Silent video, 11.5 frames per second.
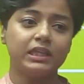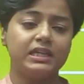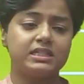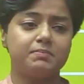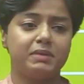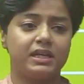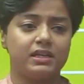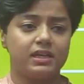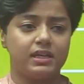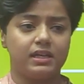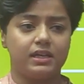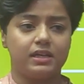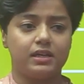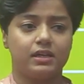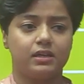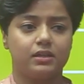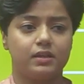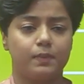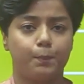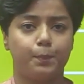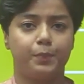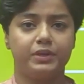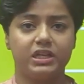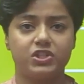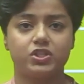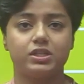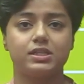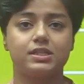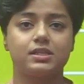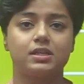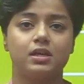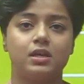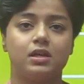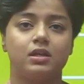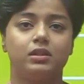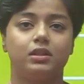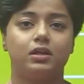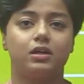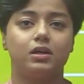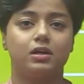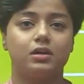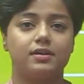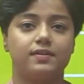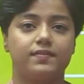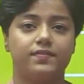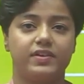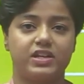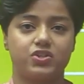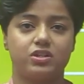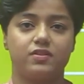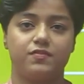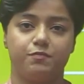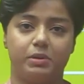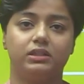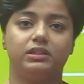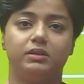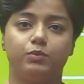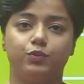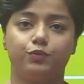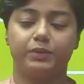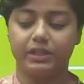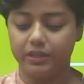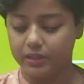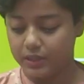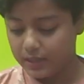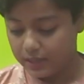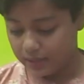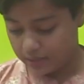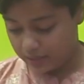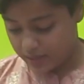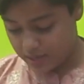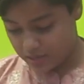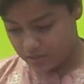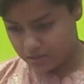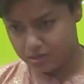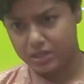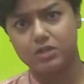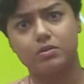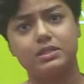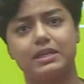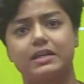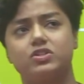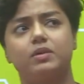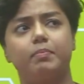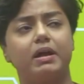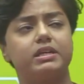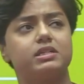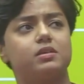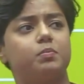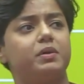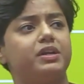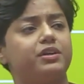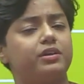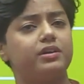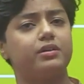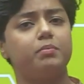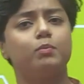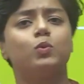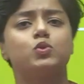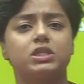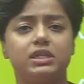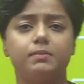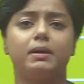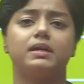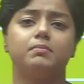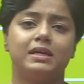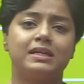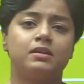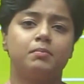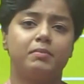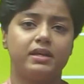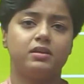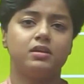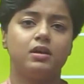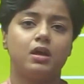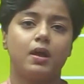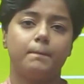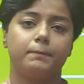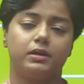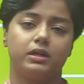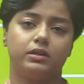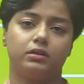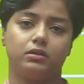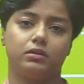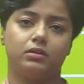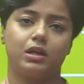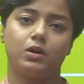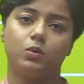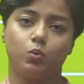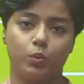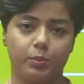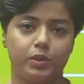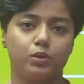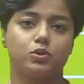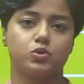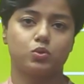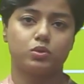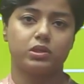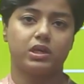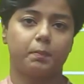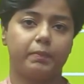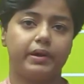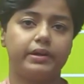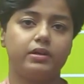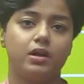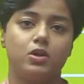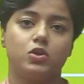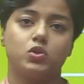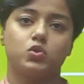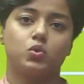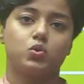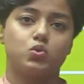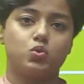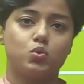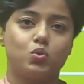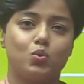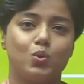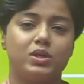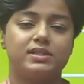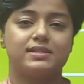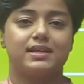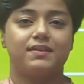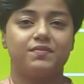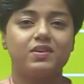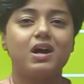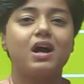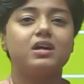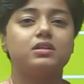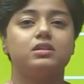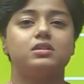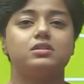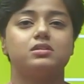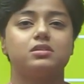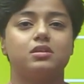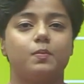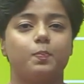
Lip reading: it mainly preaches the Vaishnav Bhakti movement, and it was actually participated mostly by men, but now women also take part. So, to safeguard this